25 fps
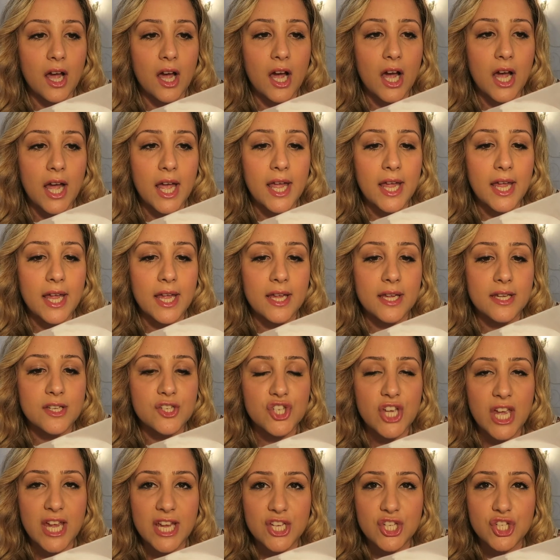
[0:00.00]
I
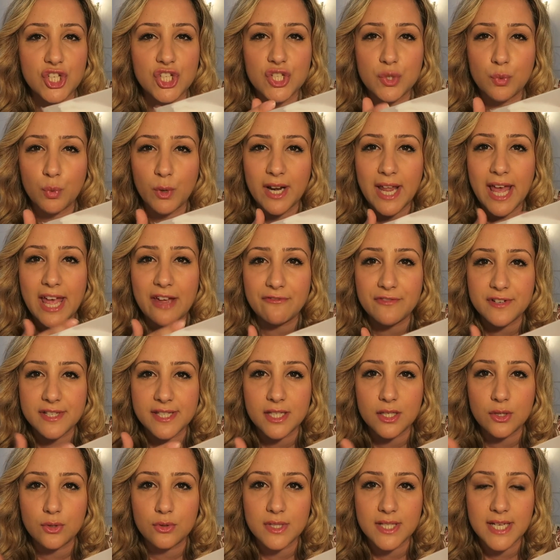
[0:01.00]
changed one every
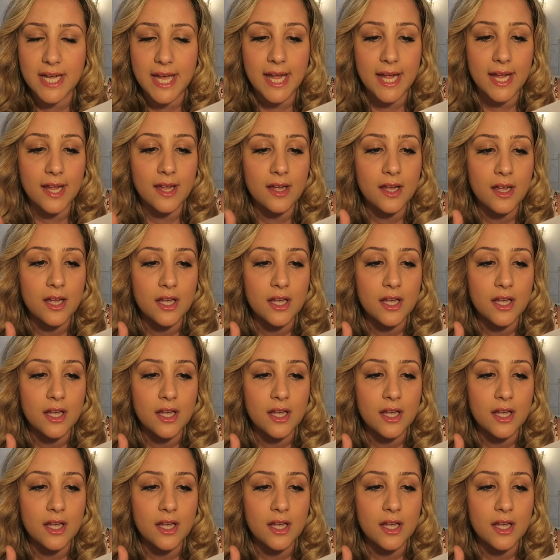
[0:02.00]
single day.